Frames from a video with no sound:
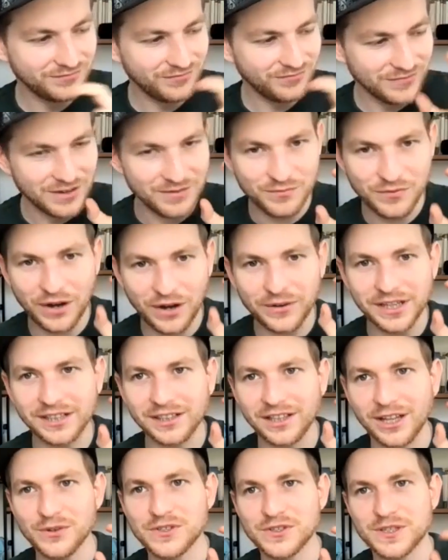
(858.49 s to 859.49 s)
Yeah. Very
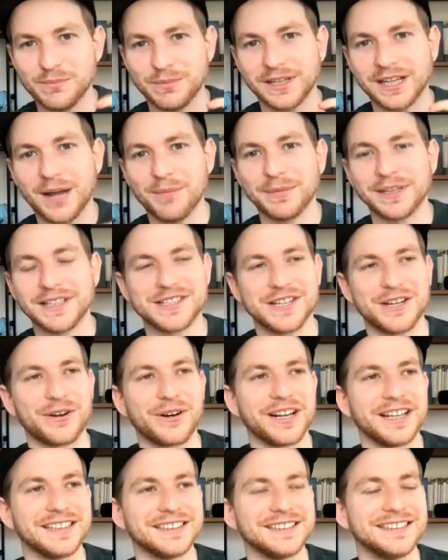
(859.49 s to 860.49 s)
close to becoming
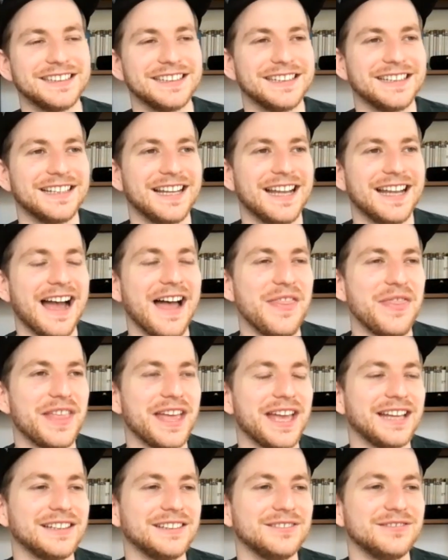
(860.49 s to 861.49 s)
Tyrion and
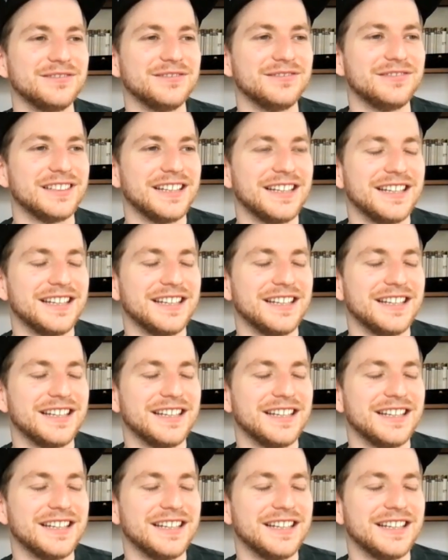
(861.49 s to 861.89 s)
then